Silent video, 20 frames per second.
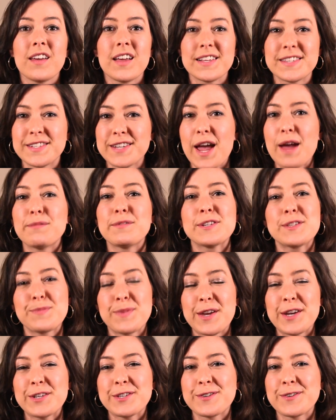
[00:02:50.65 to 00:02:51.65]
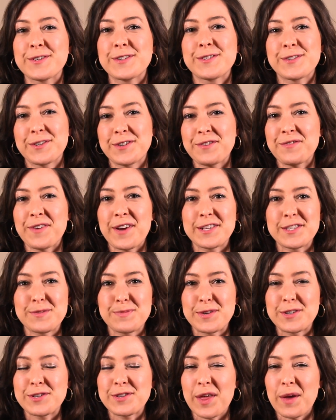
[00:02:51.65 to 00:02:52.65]
it's time to speak to a certified
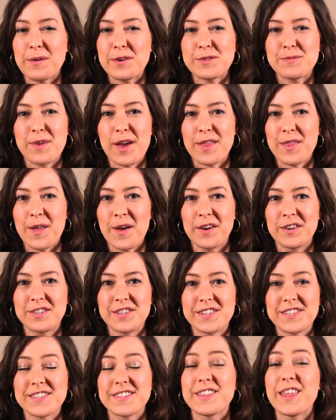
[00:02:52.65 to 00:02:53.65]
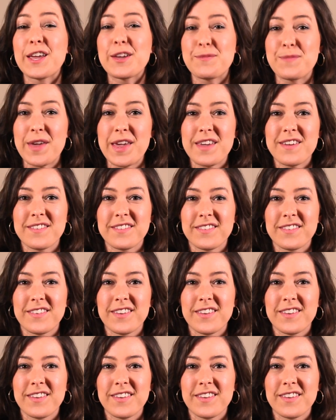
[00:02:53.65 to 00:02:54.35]
speech-language pathologist like me.